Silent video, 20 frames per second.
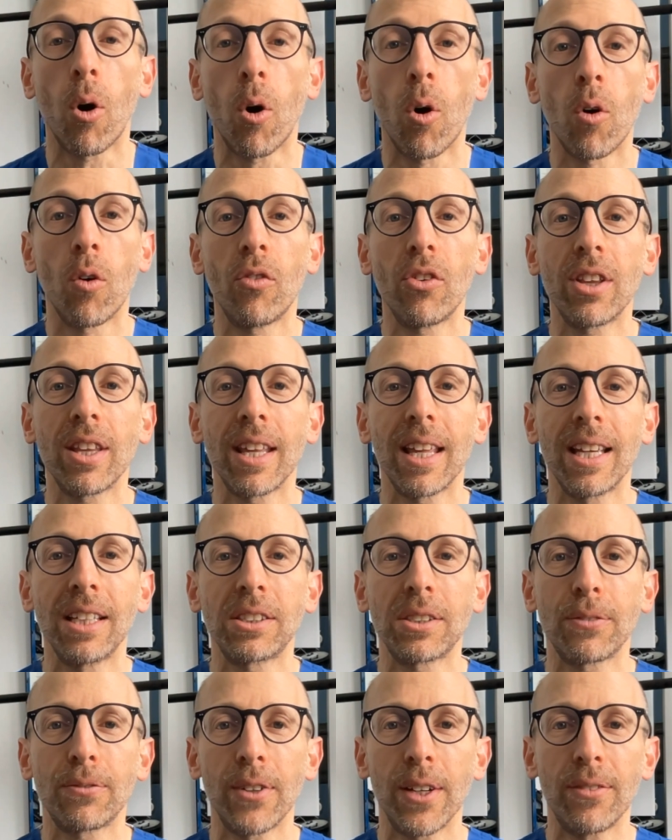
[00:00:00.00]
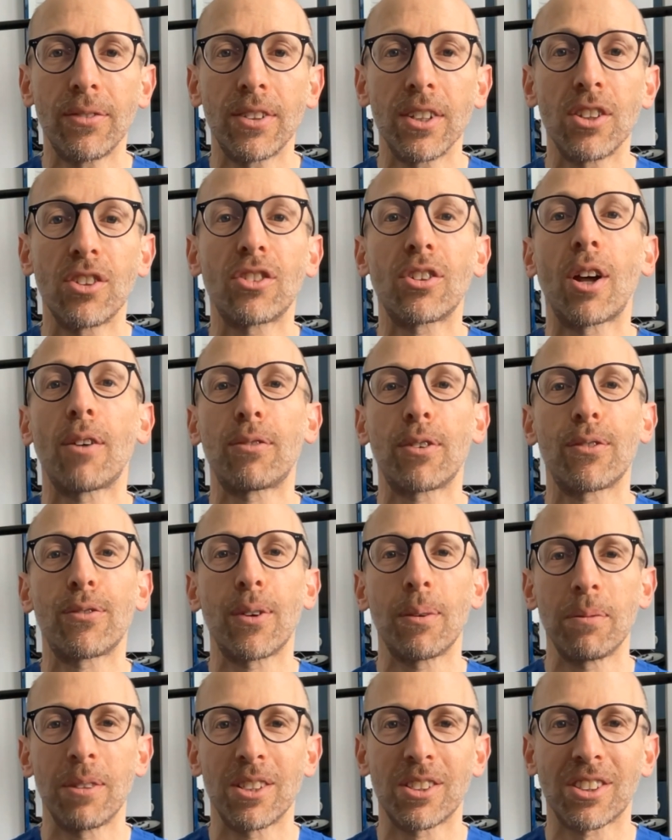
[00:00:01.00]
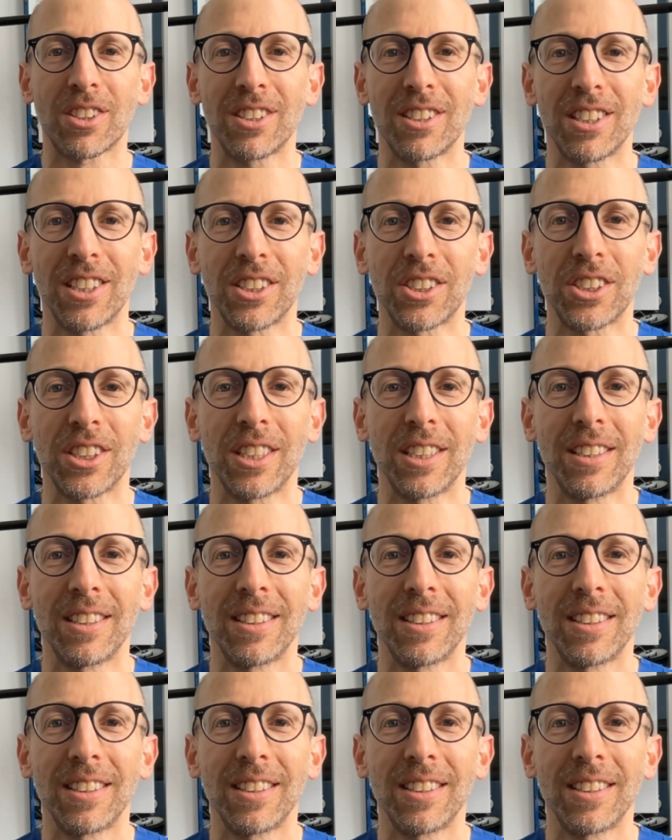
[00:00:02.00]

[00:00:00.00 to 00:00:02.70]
over the age of fifty suffer from this condition.